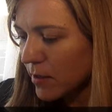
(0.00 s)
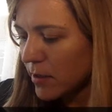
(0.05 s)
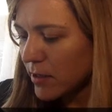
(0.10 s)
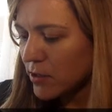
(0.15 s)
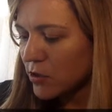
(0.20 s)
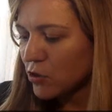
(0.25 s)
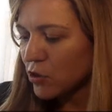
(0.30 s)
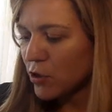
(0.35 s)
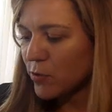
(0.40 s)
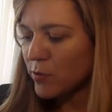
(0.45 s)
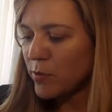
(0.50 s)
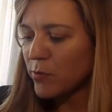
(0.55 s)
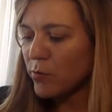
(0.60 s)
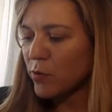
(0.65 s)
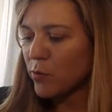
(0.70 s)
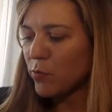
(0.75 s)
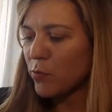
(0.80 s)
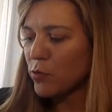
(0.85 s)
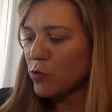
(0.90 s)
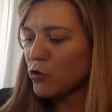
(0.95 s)
is going to be
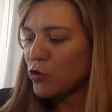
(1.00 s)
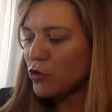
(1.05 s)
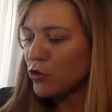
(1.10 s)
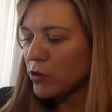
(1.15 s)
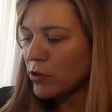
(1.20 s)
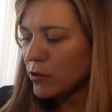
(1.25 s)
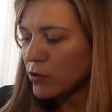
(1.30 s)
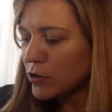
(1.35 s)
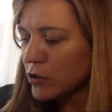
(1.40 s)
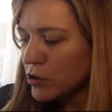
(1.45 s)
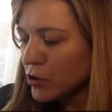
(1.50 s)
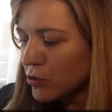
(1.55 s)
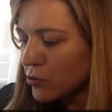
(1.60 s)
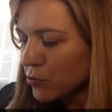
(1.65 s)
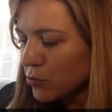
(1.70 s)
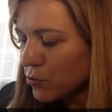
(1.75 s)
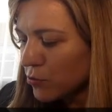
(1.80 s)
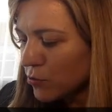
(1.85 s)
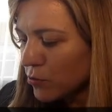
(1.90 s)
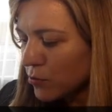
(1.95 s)
proportional
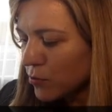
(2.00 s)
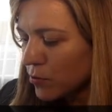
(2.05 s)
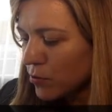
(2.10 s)
to